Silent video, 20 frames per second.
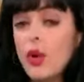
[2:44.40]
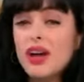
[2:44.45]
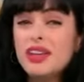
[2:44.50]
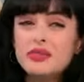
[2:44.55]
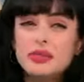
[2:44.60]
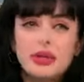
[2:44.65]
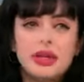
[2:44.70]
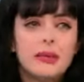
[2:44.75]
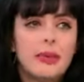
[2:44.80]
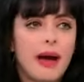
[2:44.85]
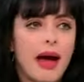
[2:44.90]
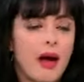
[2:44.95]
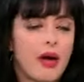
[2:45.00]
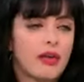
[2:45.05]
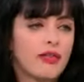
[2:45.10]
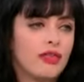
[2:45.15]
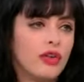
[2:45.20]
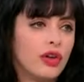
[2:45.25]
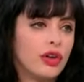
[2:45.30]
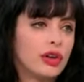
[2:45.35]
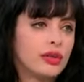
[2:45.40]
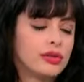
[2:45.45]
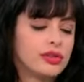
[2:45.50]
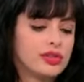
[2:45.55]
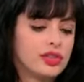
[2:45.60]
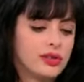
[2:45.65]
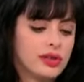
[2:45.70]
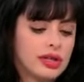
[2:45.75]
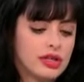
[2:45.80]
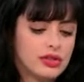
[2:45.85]
was really powerful, and it was
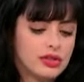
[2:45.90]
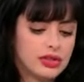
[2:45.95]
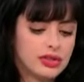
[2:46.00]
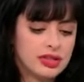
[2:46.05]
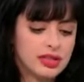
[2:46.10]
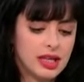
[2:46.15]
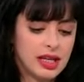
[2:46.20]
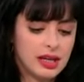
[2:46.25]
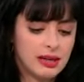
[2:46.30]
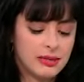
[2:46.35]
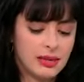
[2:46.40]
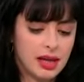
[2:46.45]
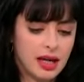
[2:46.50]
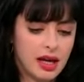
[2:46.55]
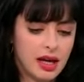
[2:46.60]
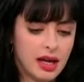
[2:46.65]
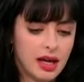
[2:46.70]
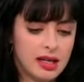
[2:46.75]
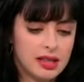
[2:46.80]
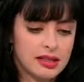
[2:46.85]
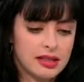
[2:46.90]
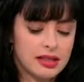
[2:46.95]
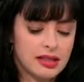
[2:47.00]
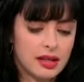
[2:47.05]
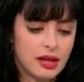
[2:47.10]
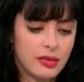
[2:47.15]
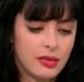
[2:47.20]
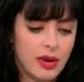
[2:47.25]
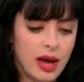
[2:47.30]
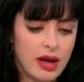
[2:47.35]
so interesting because
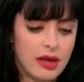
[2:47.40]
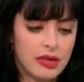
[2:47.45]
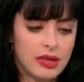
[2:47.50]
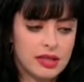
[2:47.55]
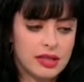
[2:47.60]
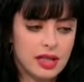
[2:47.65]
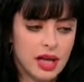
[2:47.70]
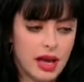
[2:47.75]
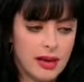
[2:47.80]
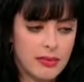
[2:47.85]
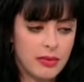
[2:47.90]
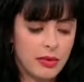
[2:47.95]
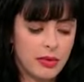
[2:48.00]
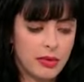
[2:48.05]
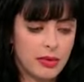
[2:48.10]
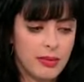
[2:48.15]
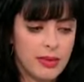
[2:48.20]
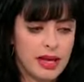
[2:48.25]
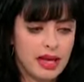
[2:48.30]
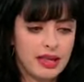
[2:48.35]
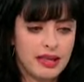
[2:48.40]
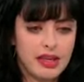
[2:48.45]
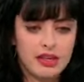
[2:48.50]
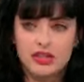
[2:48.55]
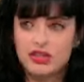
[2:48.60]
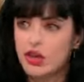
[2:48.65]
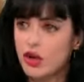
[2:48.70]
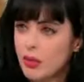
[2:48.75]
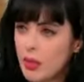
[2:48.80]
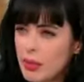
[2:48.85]
around the time that we were making that
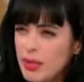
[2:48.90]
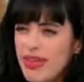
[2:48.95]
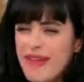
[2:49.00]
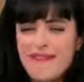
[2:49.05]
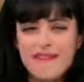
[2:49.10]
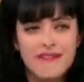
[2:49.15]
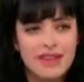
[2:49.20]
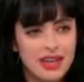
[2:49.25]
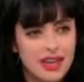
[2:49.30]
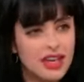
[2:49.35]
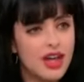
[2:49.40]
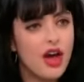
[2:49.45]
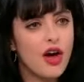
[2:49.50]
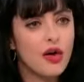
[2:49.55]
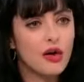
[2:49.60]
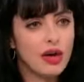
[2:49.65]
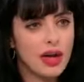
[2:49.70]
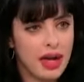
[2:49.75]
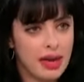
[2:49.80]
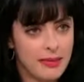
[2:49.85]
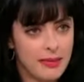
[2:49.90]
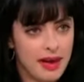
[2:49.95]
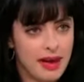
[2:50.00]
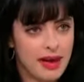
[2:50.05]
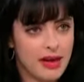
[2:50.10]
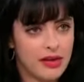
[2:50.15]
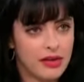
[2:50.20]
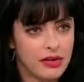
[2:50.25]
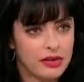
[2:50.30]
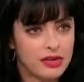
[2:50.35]
show, remember that video came
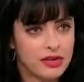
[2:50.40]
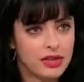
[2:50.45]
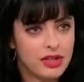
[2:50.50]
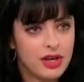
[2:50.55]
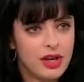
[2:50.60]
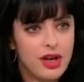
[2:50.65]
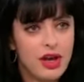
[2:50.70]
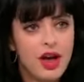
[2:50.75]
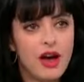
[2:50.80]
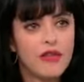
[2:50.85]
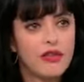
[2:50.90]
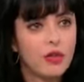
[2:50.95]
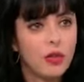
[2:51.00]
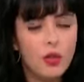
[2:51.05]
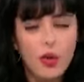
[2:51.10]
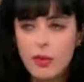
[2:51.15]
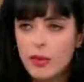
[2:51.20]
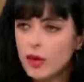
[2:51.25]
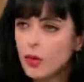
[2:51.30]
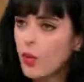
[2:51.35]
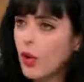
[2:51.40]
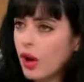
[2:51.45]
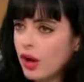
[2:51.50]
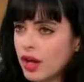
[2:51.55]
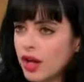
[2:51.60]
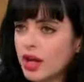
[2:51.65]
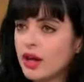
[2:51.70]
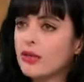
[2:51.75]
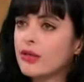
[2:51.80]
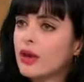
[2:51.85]
out mm -hmm. of the woman
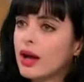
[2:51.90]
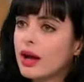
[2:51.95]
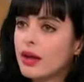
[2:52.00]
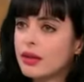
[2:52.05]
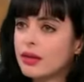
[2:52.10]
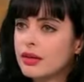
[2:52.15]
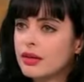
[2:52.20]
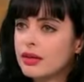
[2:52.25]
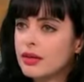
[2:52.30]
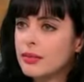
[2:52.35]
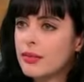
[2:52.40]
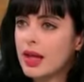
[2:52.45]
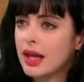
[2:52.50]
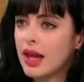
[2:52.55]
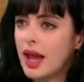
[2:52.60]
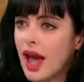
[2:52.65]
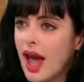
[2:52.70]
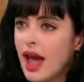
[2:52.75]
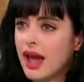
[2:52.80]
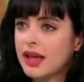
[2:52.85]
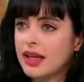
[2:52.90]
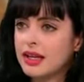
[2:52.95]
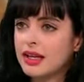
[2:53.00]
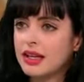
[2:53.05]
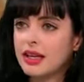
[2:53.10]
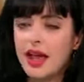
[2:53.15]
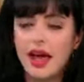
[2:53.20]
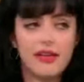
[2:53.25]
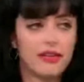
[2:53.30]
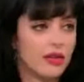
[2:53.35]
walking walking around Manhattan
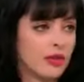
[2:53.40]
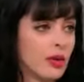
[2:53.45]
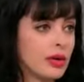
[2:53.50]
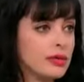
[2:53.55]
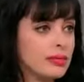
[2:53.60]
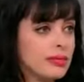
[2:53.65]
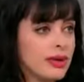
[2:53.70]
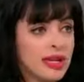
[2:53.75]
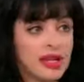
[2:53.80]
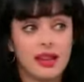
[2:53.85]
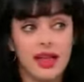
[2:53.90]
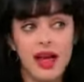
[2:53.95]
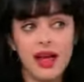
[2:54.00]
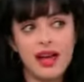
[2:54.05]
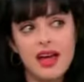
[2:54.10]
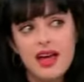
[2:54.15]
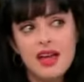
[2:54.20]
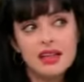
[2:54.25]
and everyone being like,